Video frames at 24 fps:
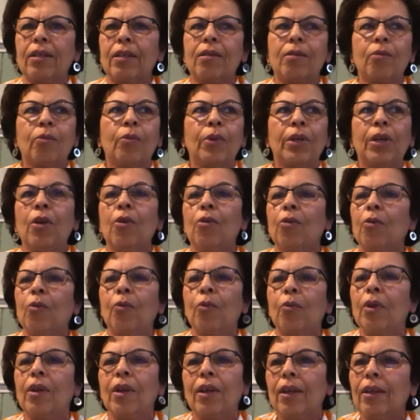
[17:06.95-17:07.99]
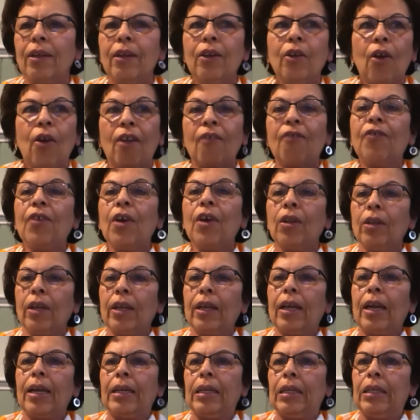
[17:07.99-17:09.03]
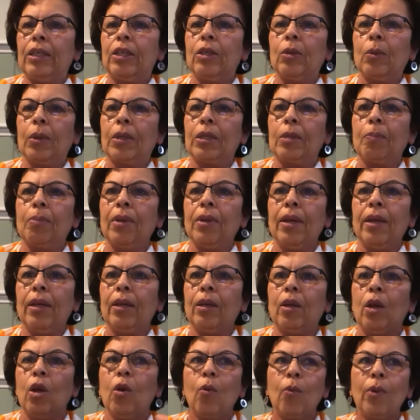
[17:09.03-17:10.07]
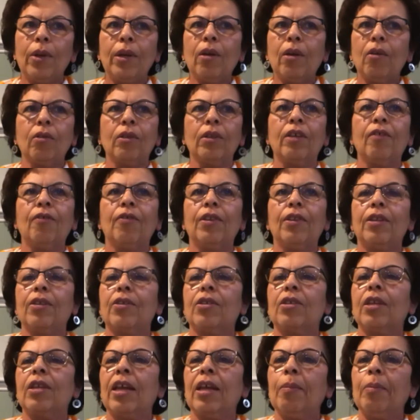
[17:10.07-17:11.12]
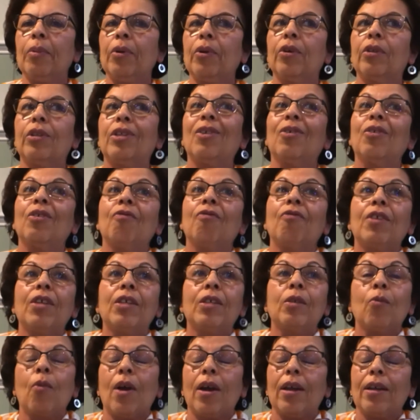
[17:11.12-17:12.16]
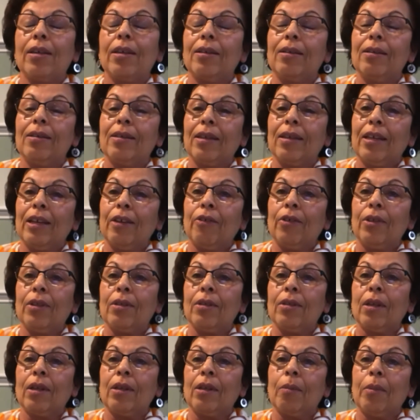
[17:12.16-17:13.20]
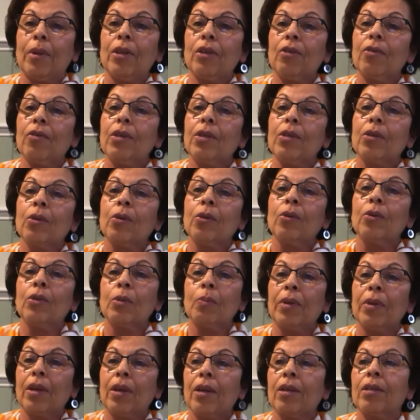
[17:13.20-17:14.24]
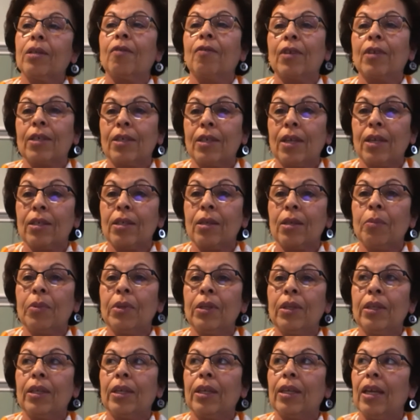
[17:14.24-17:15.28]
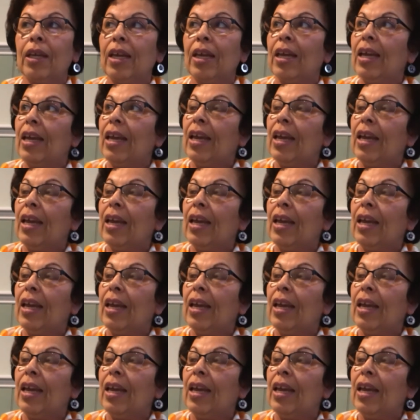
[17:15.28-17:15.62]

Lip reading: I felt like I needed to explain, we don't live in this neighborhood. The only reason why he's here at this elementary school is because of accessibility.